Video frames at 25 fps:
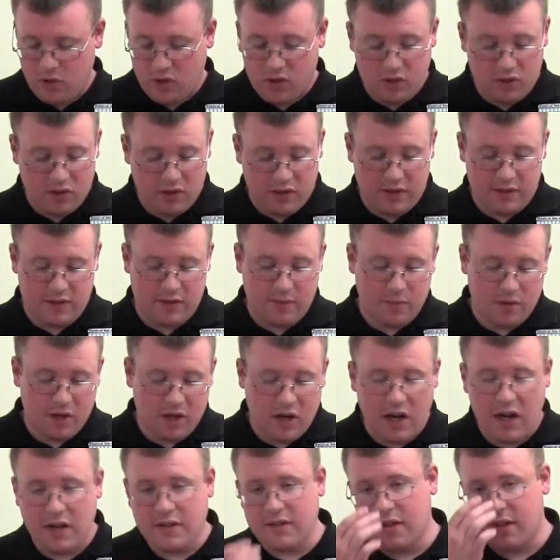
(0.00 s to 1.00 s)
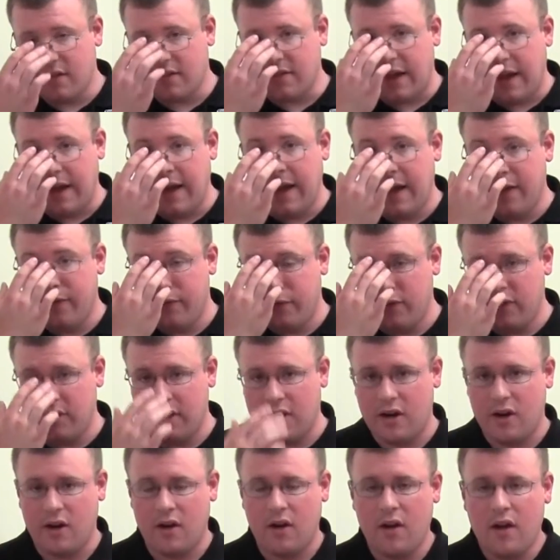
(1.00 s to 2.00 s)
You can look at some of the contents I have
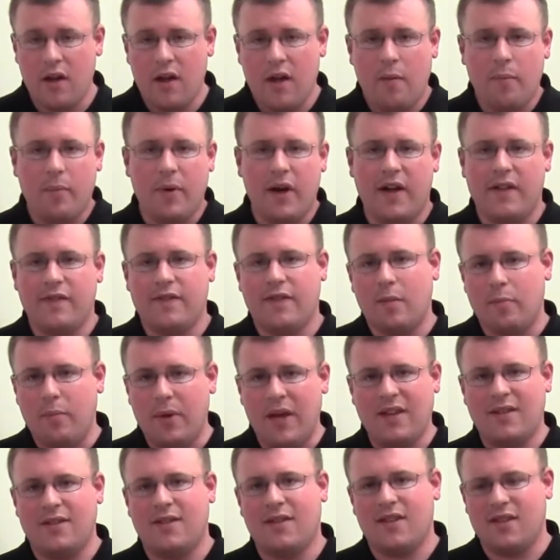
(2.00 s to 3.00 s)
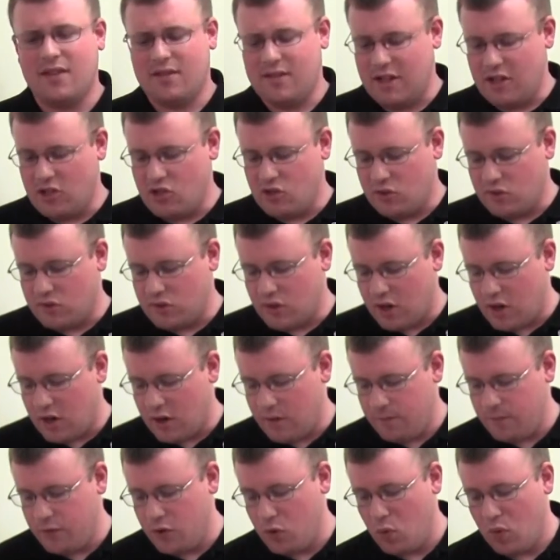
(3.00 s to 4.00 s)
in there, but the basic essentials
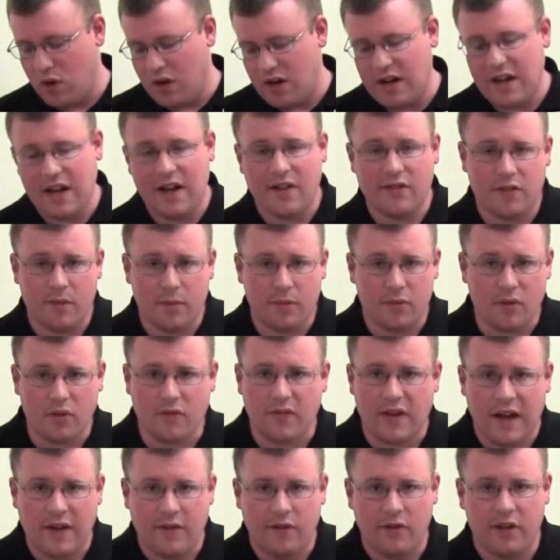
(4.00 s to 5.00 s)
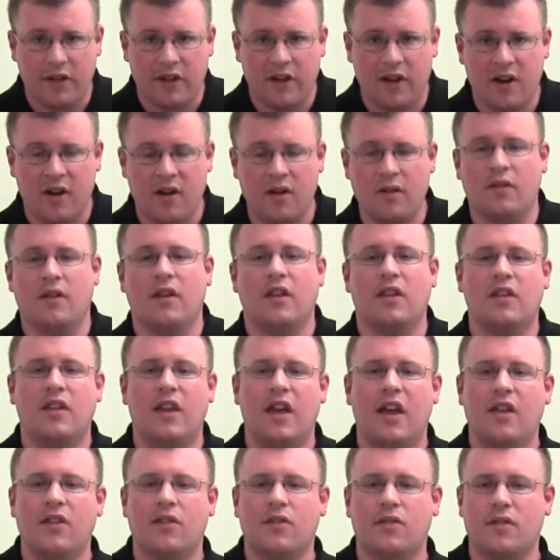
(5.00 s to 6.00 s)
are: you want to have some survival gear
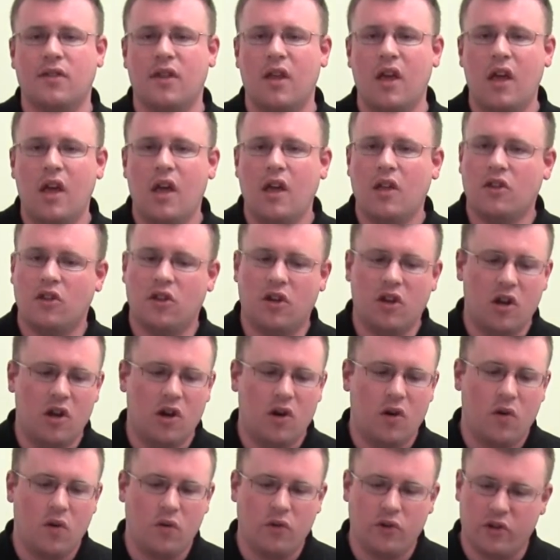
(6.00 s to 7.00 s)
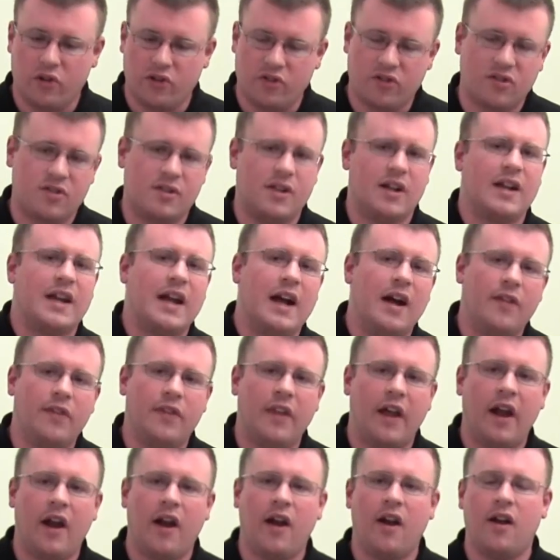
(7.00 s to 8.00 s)
in case you're stuck
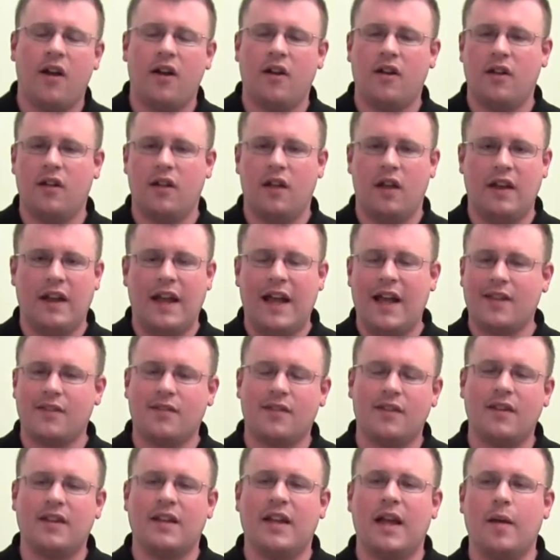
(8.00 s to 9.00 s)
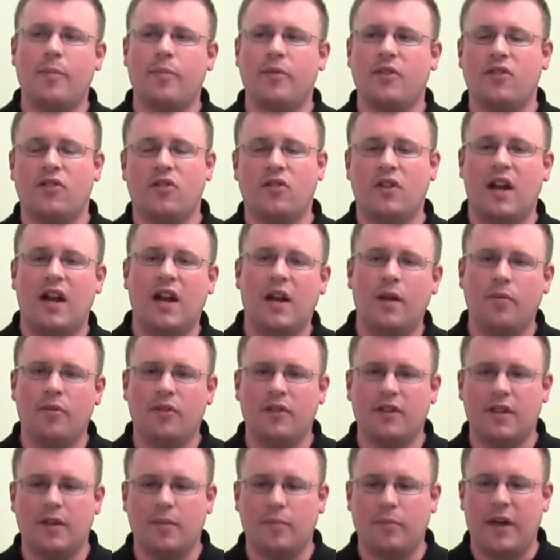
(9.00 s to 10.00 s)
out there, an accident happens, you're not
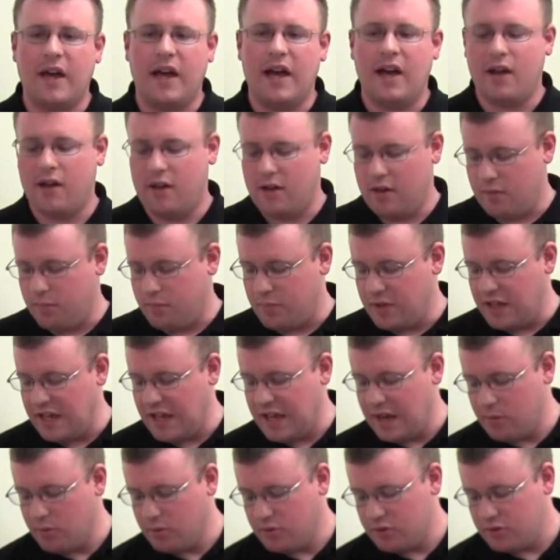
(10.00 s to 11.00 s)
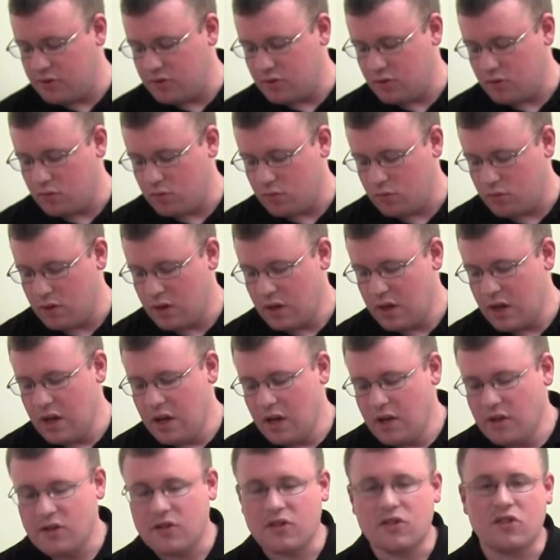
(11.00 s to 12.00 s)
able to get back. Being able to
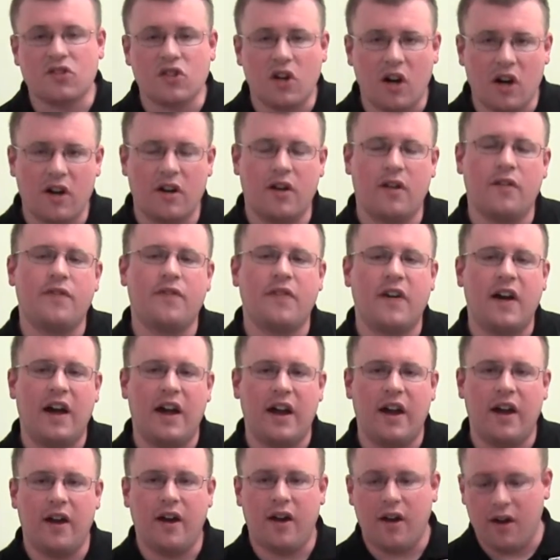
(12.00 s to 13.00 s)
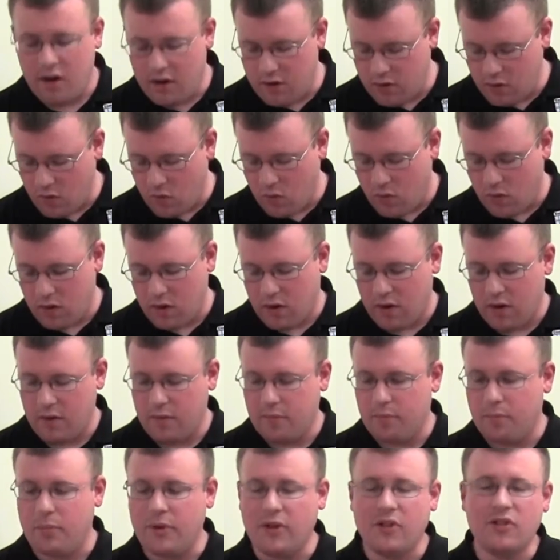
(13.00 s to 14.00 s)
start fire
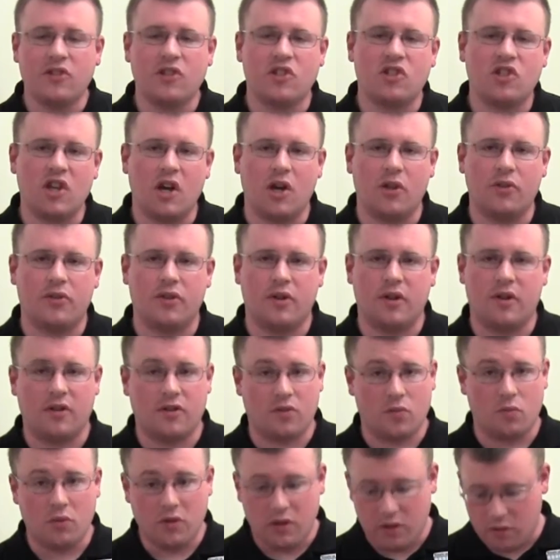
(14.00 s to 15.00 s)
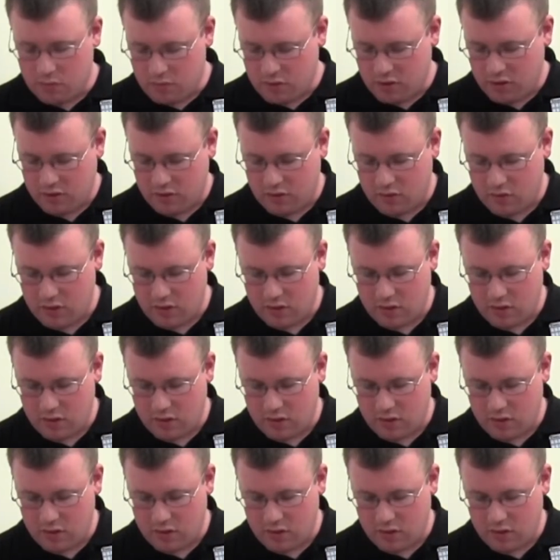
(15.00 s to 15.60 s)
or build a shelter is really